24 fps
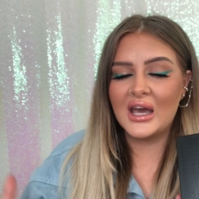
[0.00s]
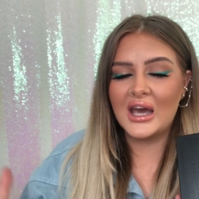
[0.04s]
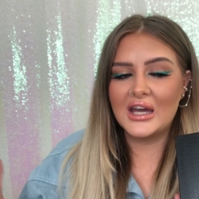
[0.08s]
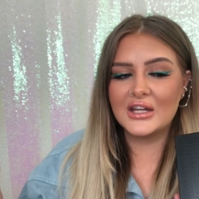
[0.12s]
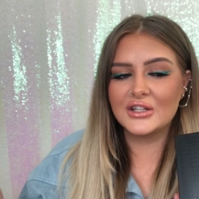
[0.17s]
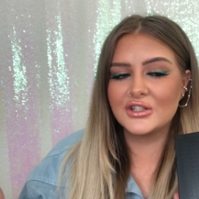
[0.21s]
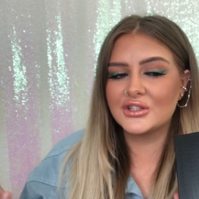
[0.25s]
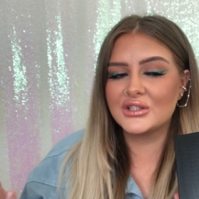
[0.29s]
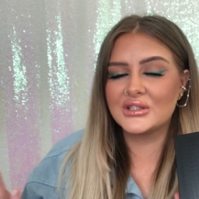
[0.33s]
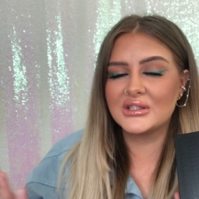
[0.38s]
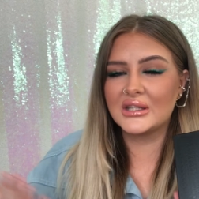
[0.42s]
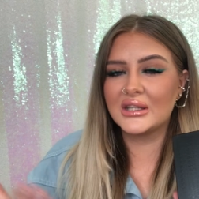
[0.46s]

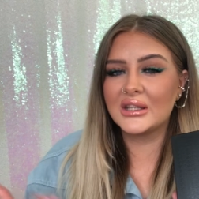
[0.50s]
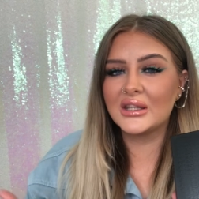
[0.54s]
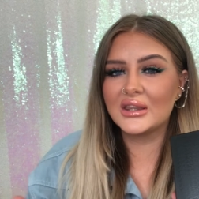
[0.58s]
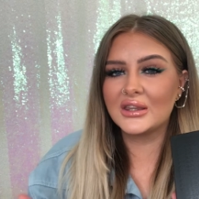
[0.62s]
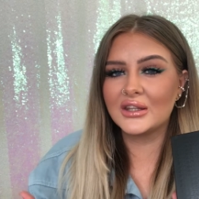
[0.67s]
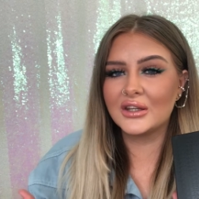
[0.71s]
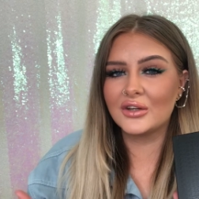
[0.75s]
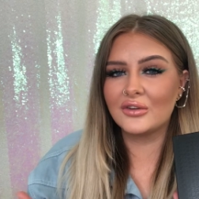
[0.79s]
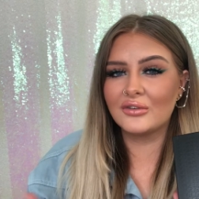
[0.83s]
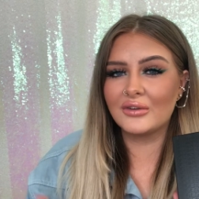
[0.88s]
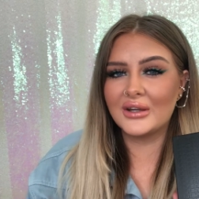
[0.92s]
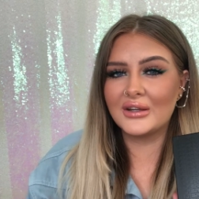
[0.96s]
I just think
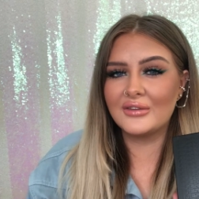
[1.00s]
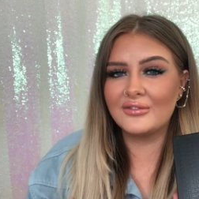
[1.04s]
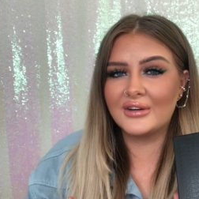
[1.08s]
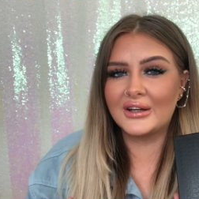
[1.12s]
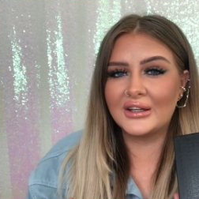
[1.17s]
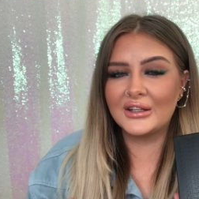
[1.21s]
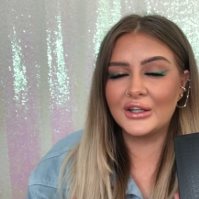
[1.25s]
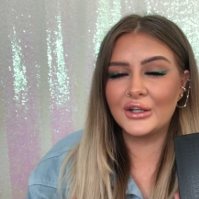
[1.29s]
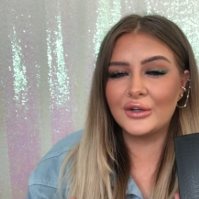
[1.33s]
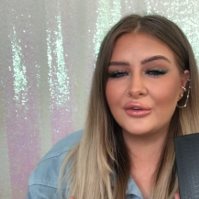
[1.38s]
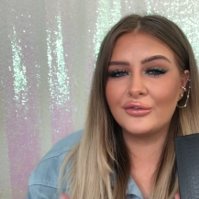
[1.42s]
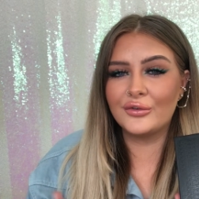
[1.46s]
they're great
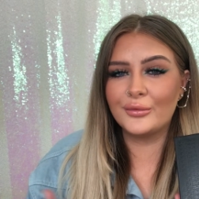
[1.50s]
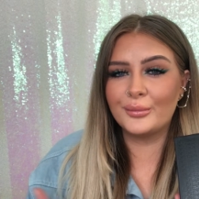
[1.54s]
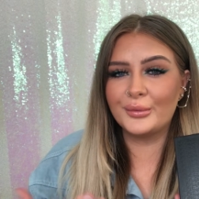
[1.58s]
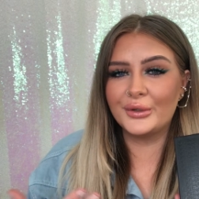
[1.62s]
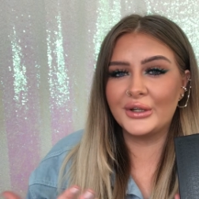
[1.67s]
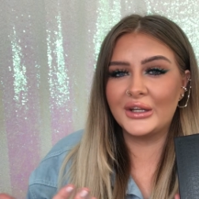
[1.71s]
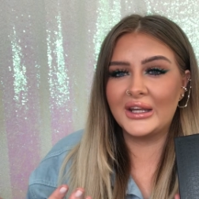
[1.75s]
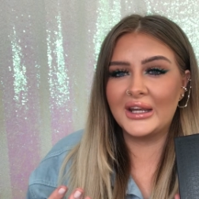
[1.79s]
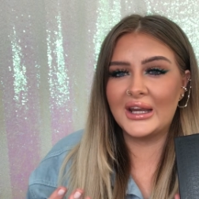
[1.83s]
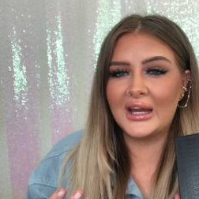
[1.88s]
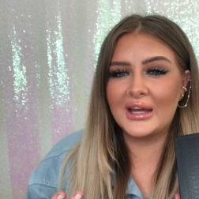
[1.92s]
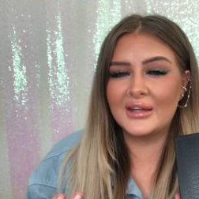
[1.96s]
value for
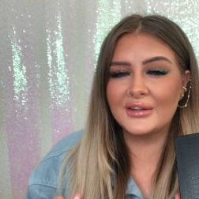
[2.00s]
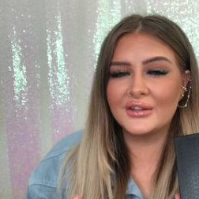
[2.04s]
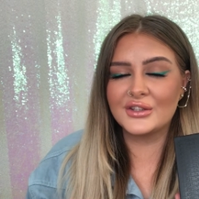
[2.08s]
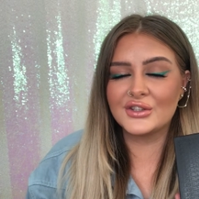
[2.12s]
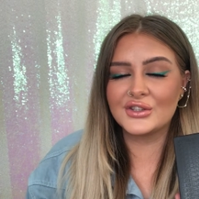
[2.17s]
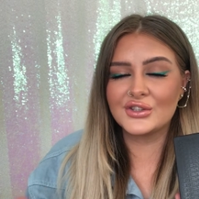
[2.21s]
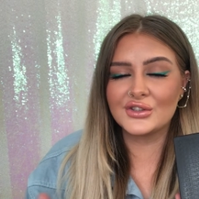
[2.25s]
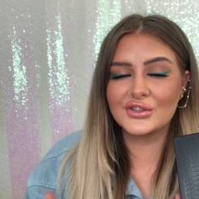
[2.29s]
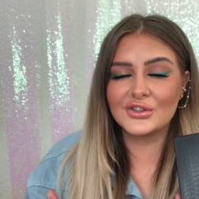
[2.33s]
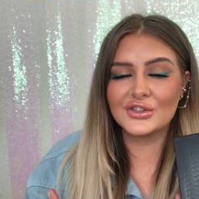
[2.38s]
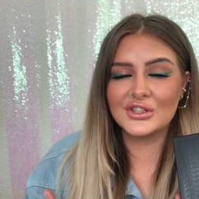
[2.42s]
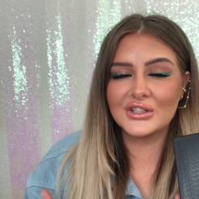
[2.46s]
money and they're
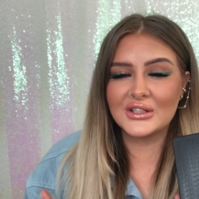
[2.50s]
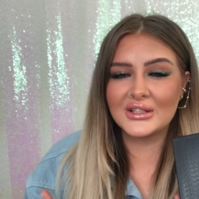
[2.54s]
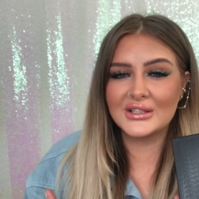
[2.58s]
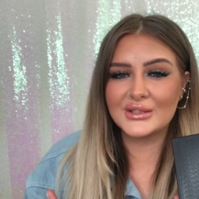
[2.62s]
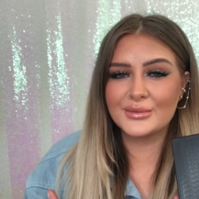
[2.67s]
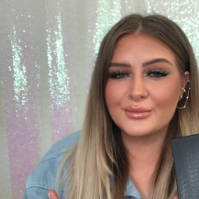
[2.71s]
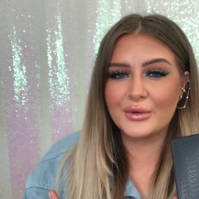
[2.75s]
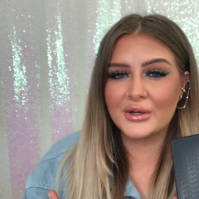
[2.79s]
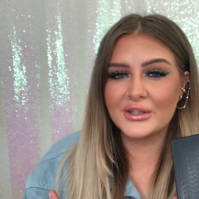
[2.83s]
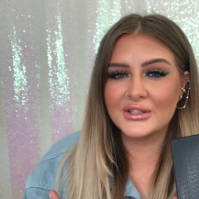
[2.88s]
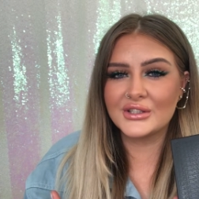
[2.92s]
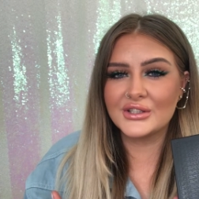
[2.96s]
such
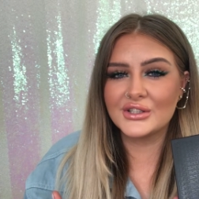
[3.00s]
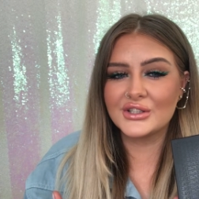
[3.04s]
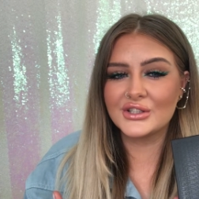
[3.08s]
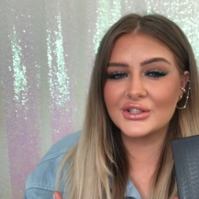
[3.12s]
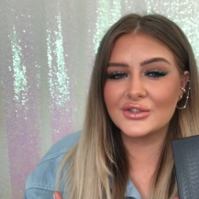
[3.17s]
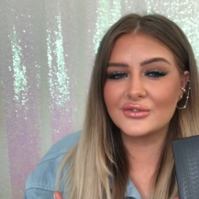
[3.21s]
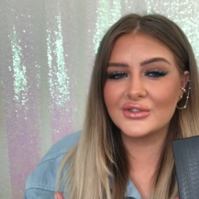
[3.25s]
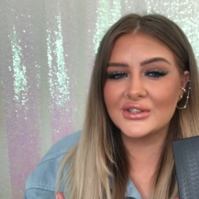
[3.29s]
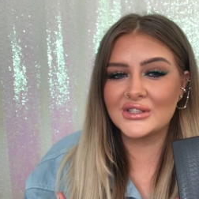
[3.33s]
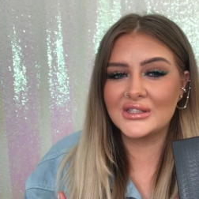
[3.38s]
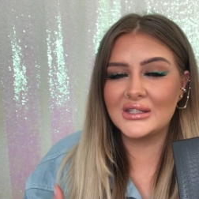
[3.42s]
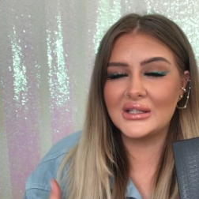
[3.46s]
nice presents
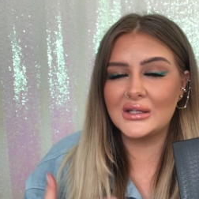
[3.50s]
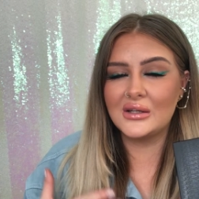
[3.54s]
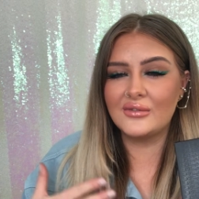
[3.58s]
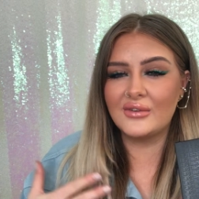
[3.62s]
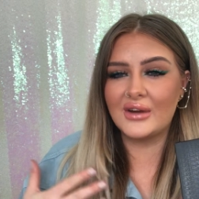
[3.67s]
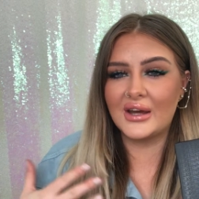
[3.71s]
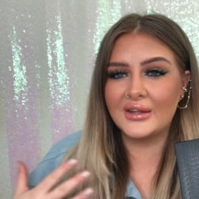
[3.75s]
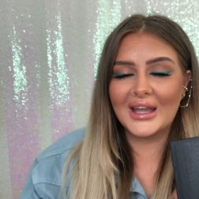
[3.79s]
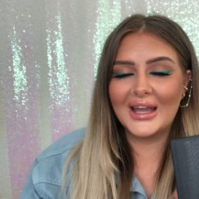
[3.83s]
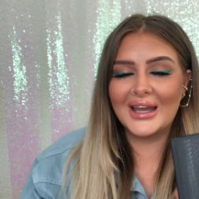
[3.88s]
to receive,